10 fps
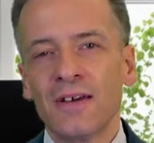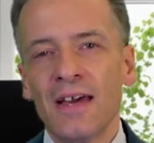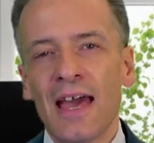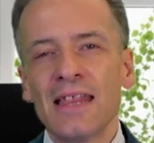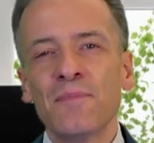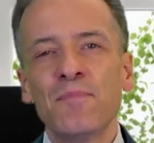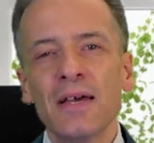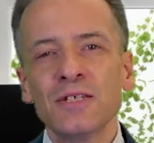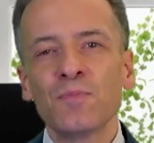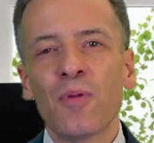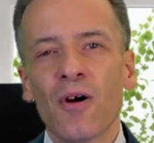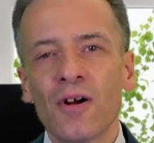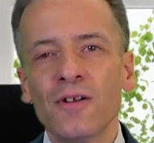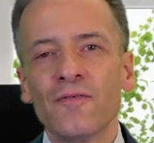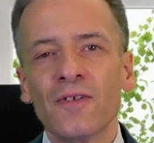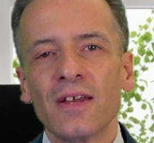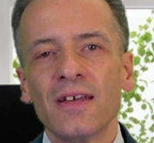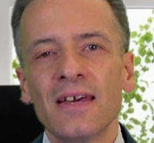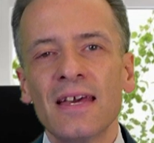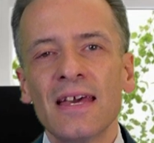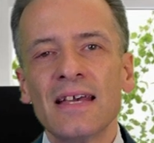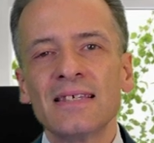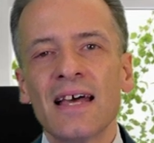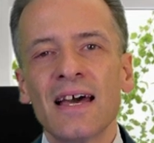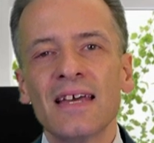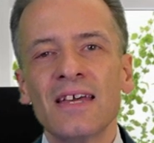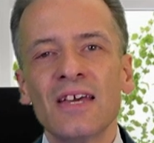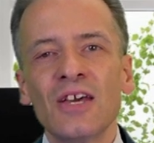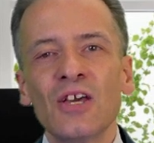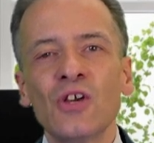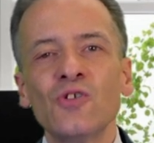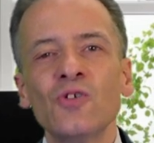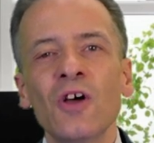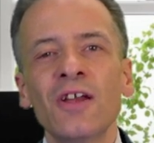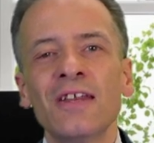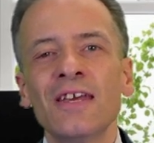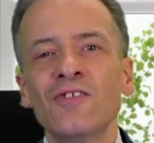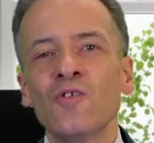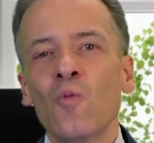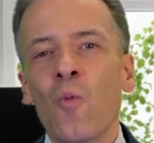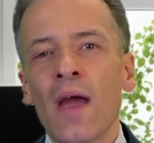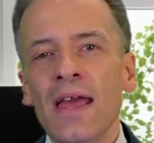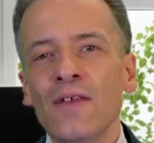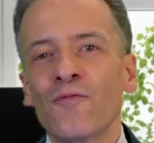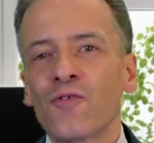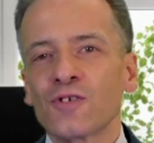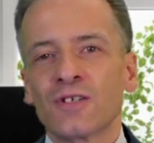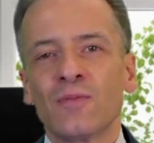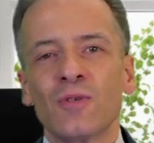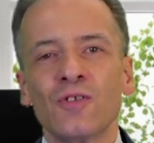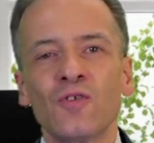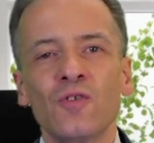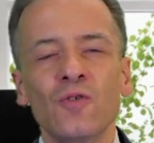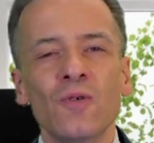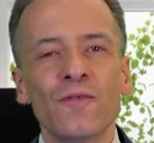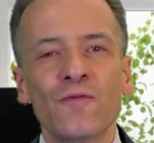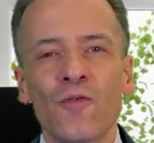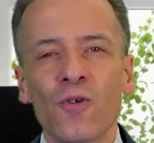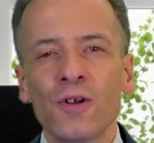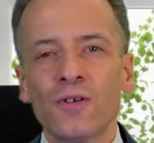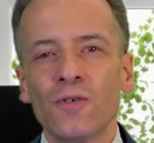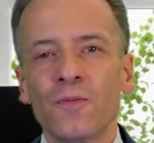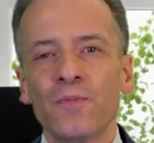And the best part of it is that you do not need to wait for someone to do it for you.